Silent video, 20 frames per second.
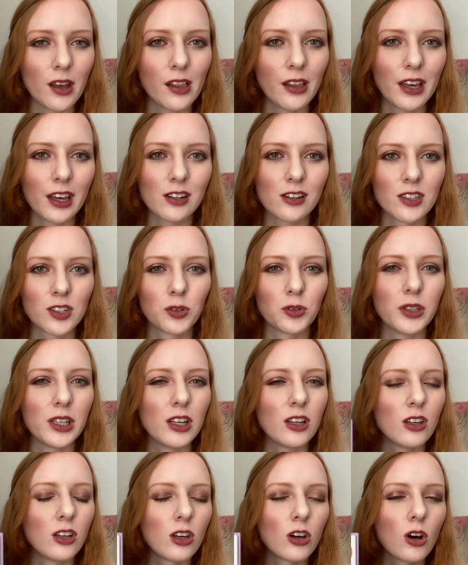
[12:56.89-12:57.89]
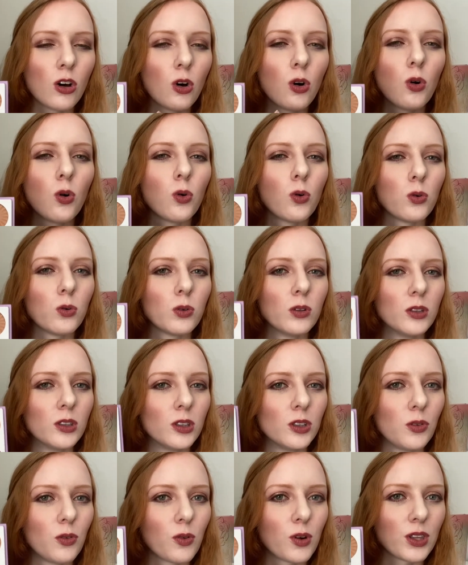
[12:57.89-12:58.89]
Like it doesn't really go
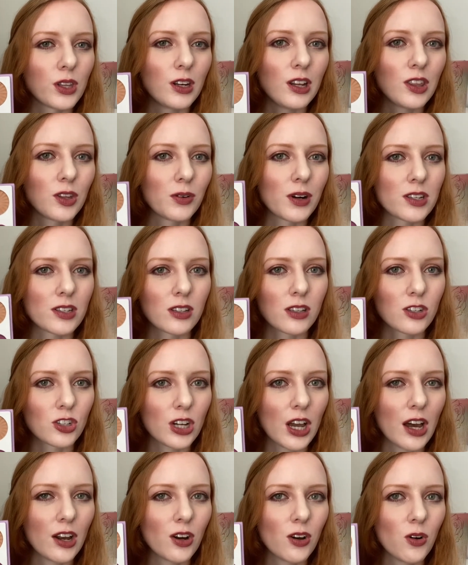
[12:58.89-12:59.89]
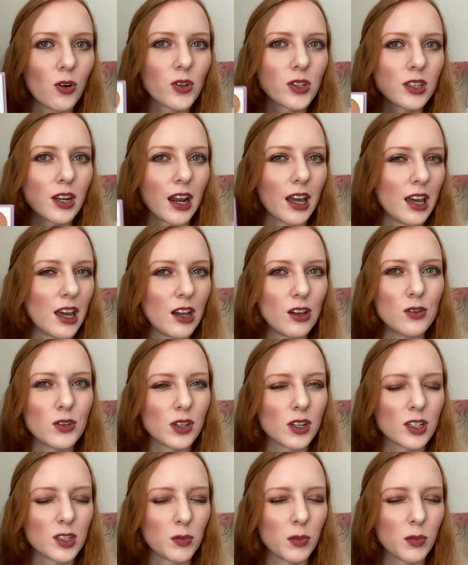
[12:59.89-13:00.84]
with any of the rest of the shadows, and then I can't use it as a